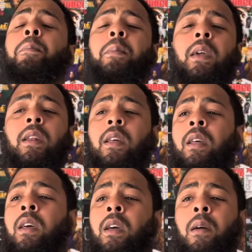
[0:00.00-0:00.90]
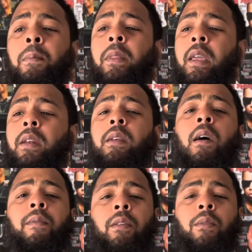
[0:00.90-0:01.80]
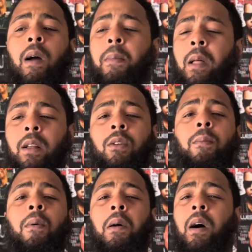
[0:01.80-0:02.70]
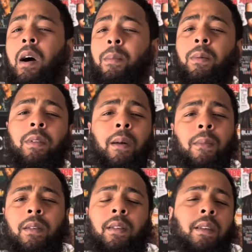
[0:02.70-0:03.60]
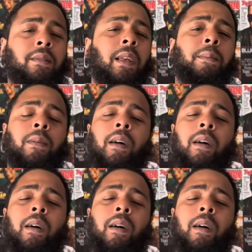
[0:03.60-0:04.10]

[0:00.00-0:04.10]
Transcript: meaning he never dropped like no more albums. Like once that State